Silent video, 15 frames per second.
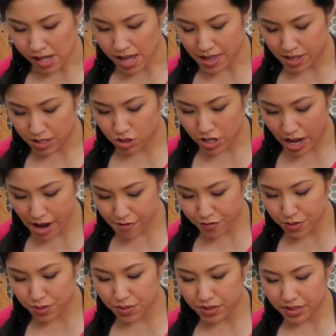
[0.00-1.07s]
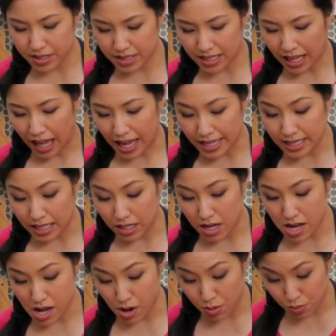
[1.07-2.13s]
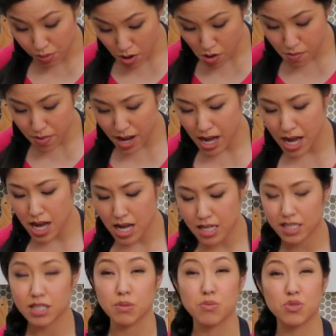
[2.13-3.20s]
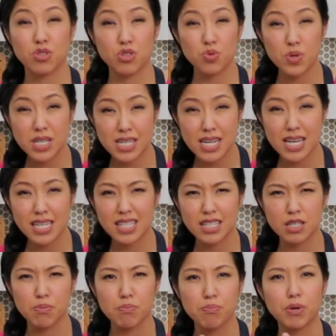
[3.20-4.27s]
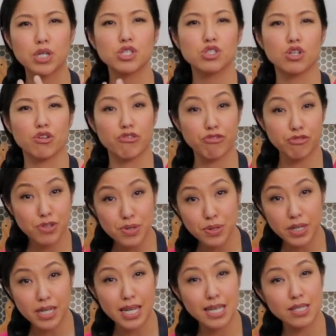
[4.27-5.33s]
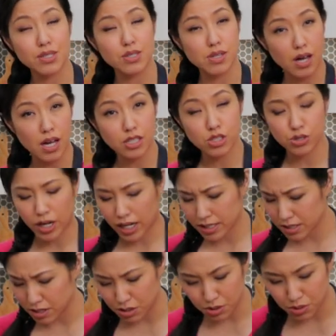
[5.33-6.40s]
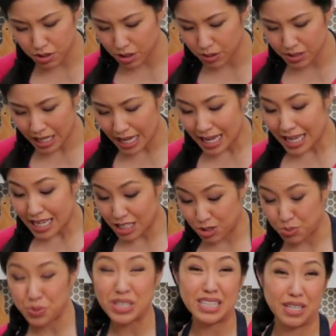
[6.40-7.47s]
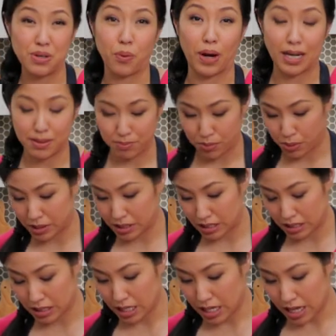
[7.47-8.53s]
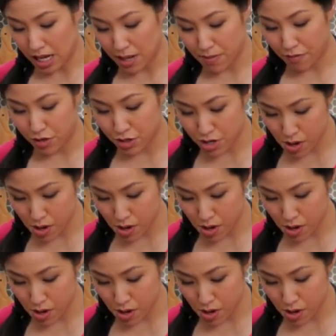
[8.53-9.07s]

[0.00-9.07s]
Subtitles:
And the jackfruit is gonna add aroma, some sweetness, some burst of fruitiness to contrast the noodles. It's really quite important. If you